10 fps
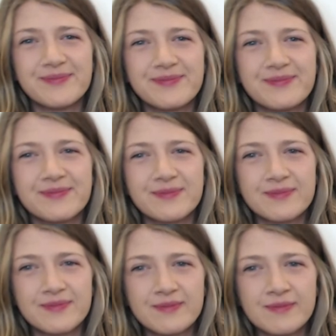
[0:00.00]

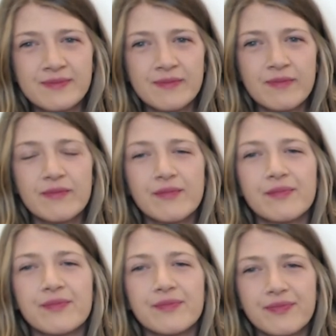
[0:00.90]

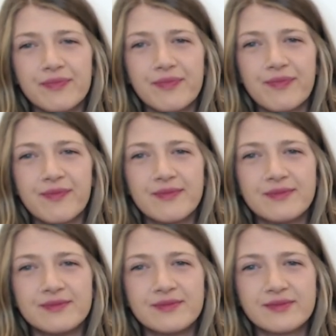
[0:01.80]

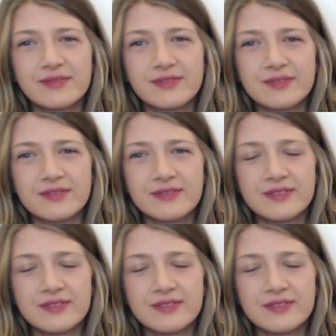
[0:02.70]
The person shown says nothing.